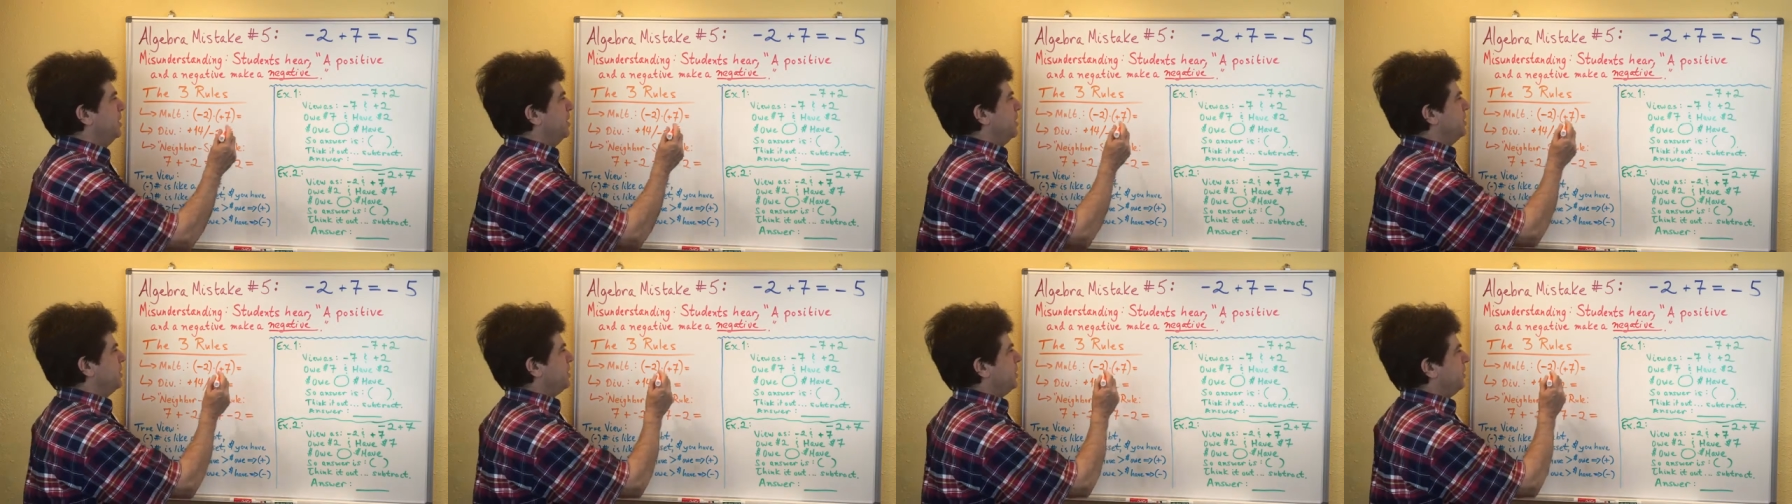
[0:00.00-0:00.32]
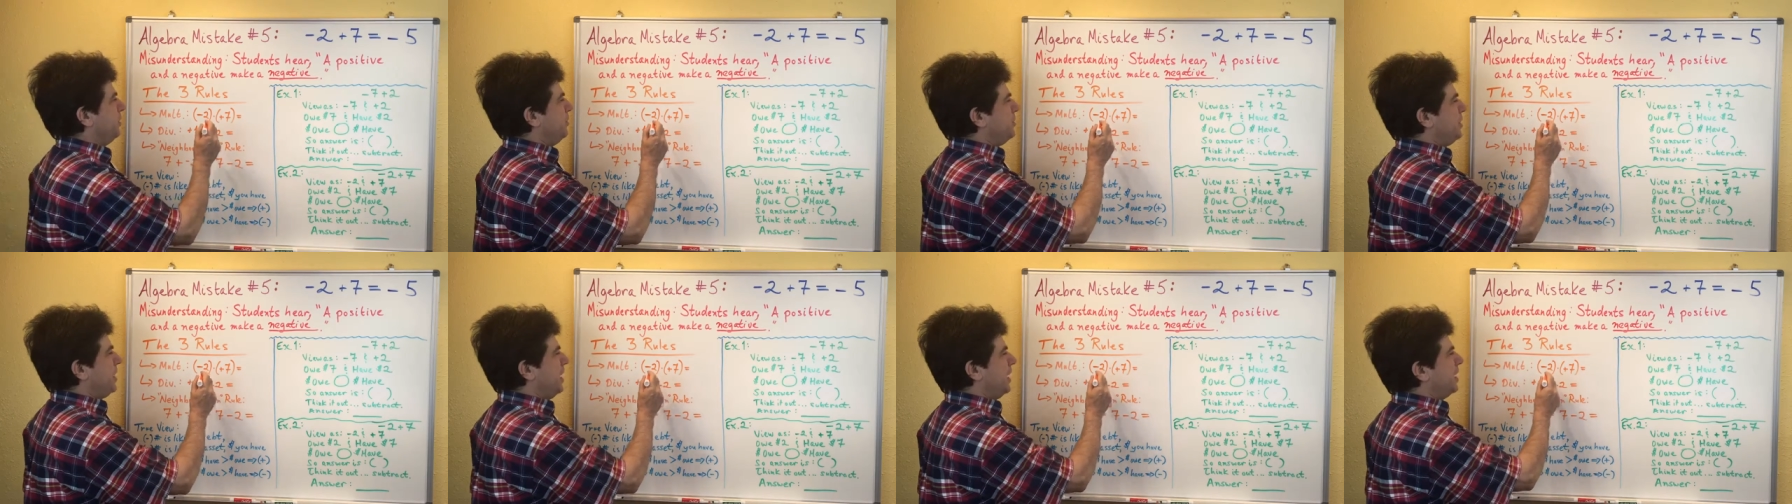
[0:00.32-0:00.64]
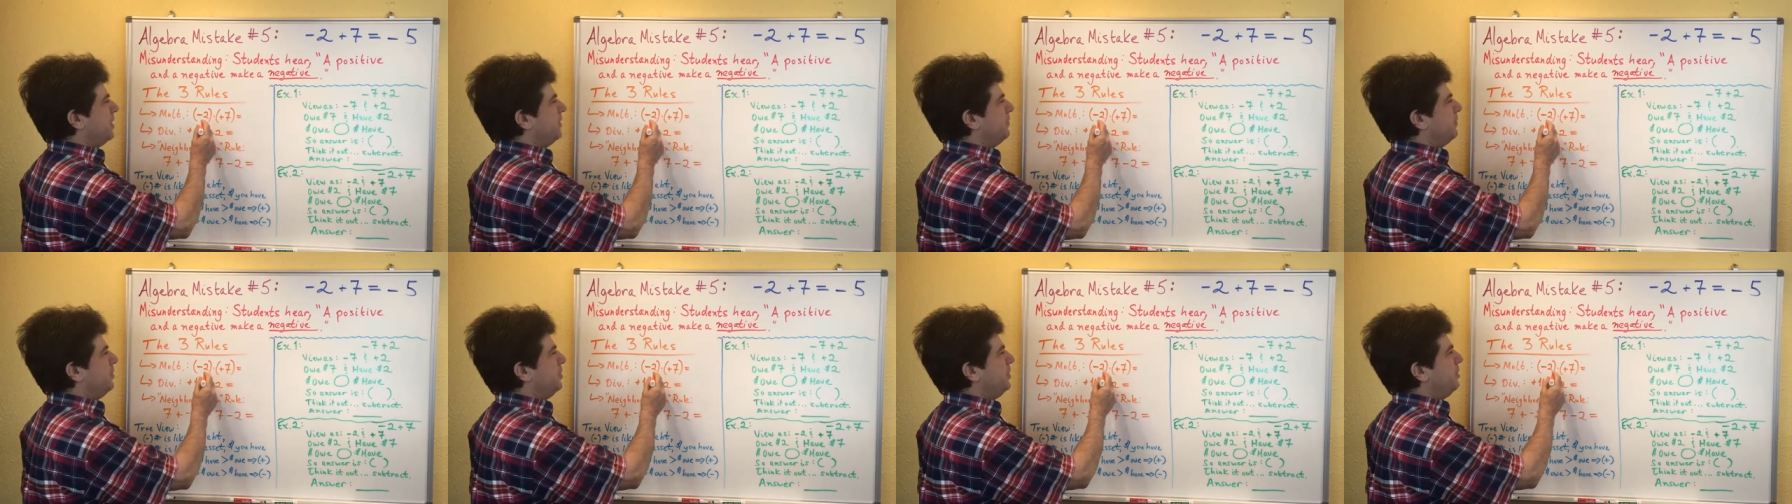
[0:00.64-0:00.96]
So
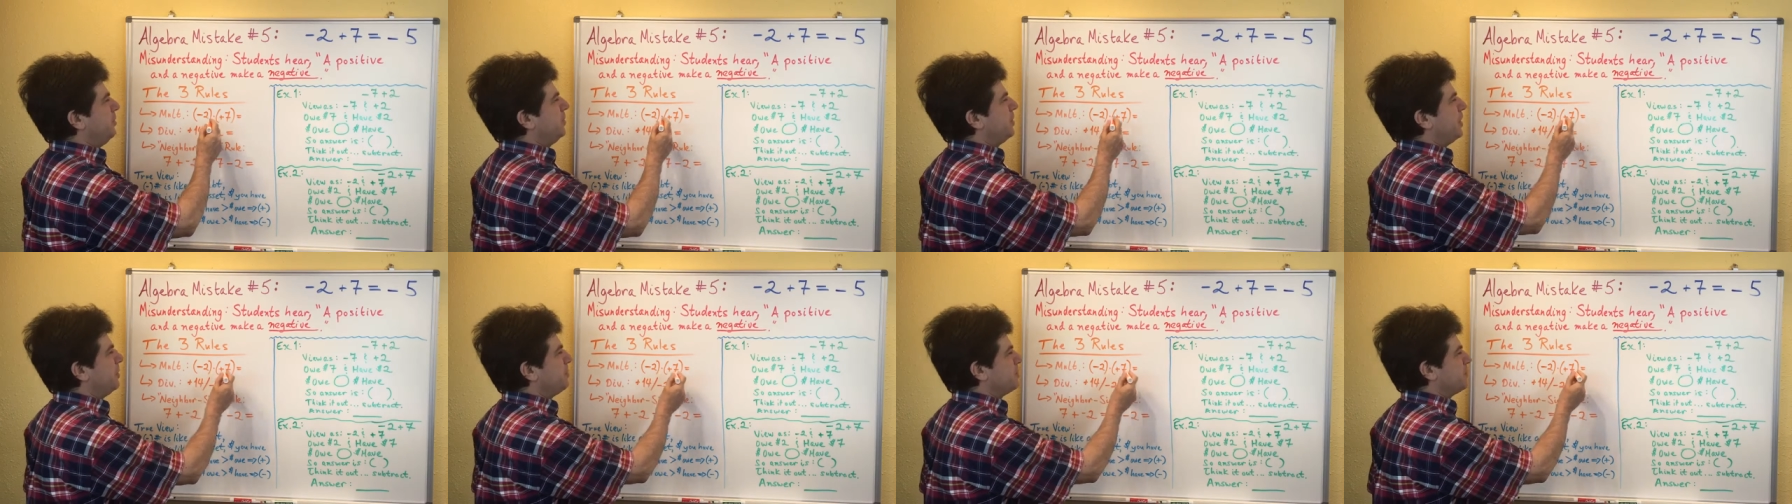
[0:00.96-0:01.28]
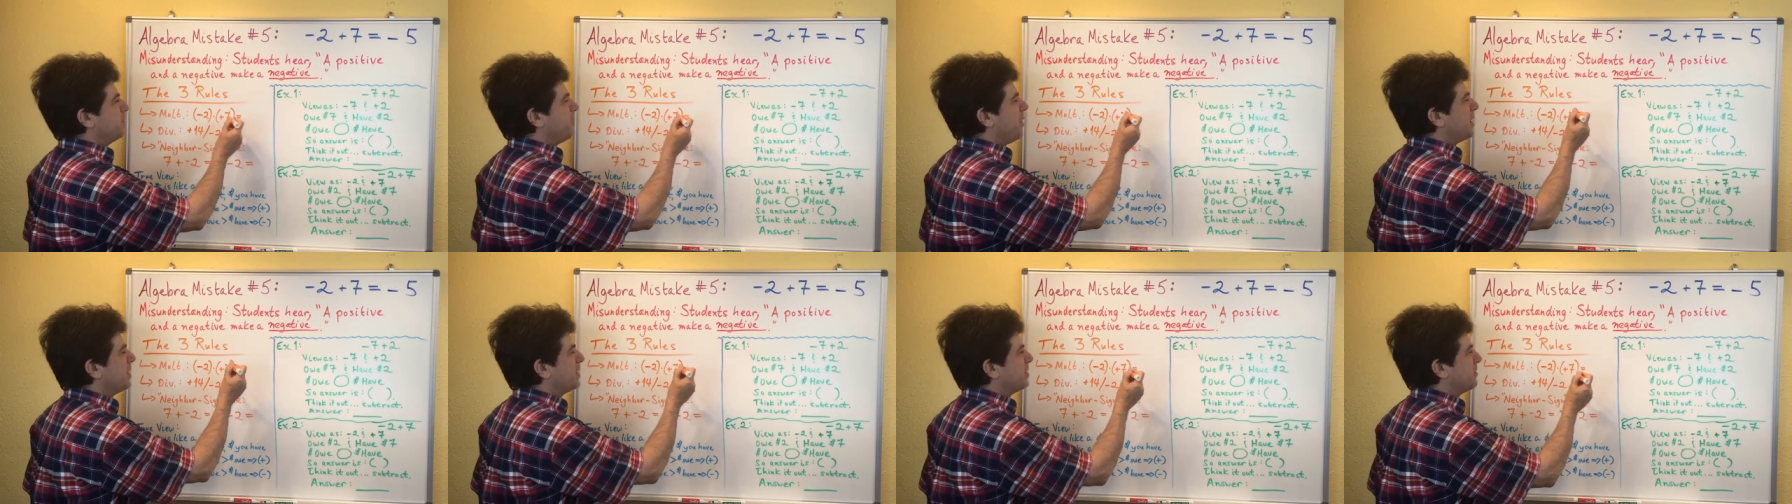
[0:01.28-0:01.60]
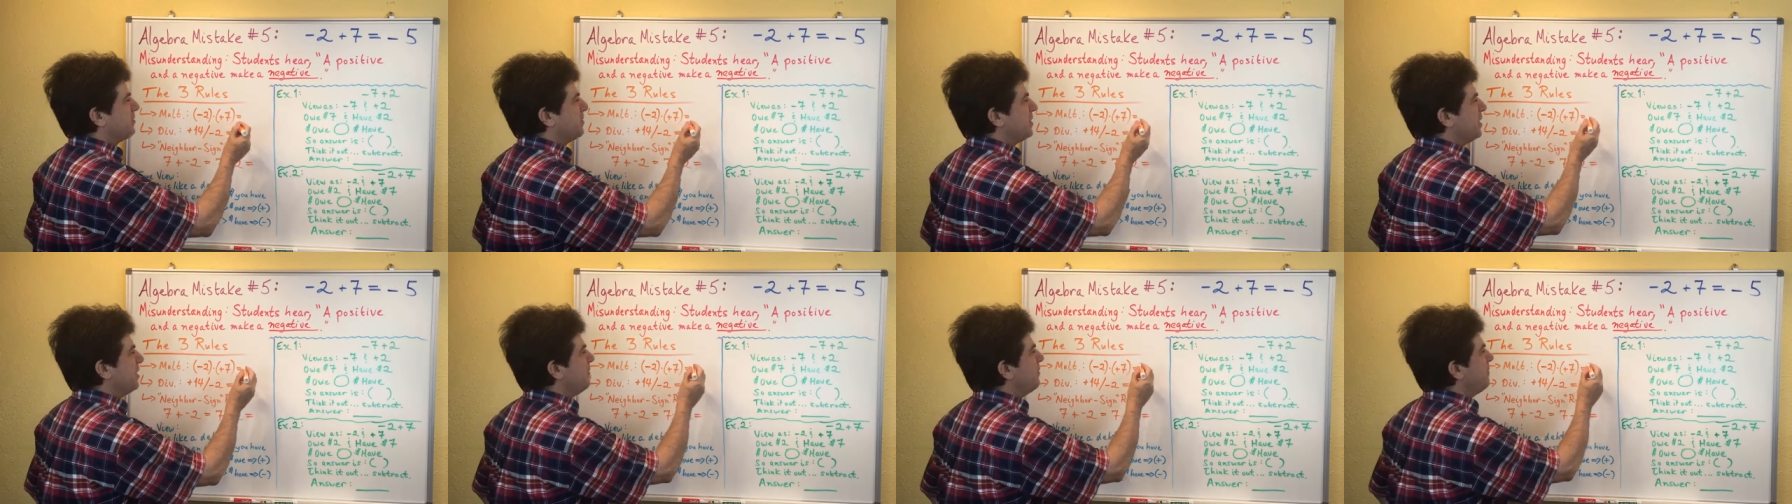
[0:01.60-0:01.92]
negative 2 times
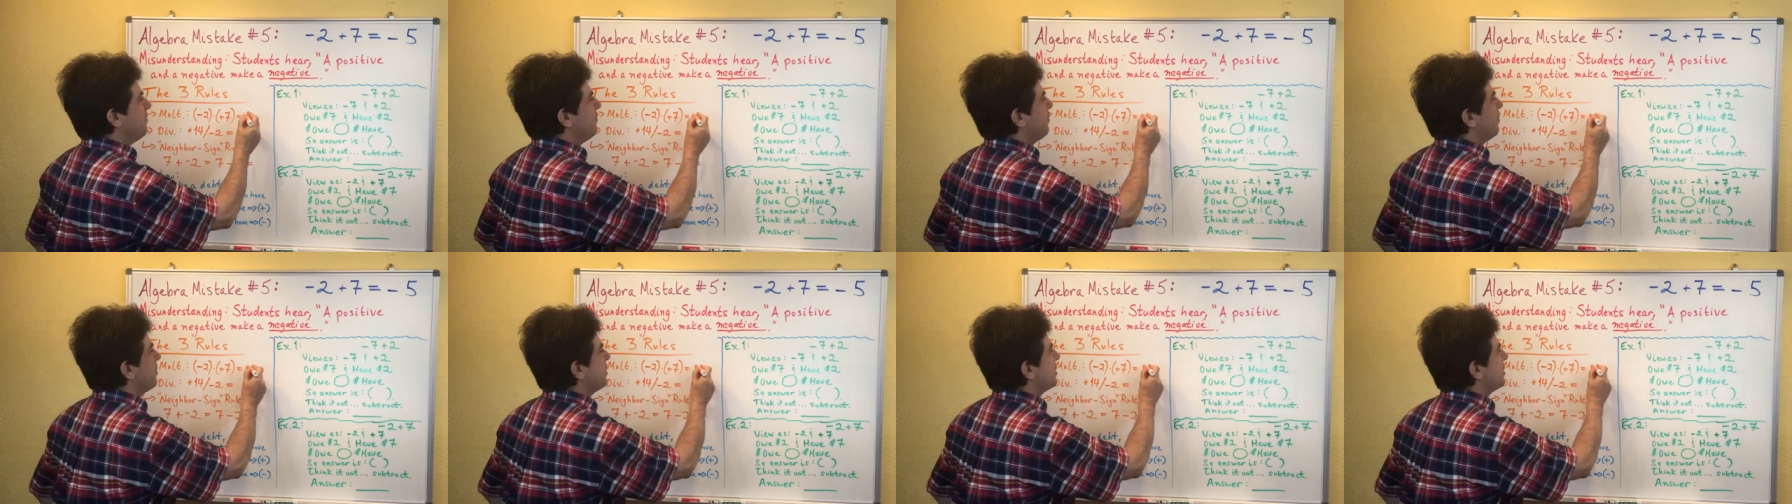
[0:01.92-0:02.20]
positive 7, for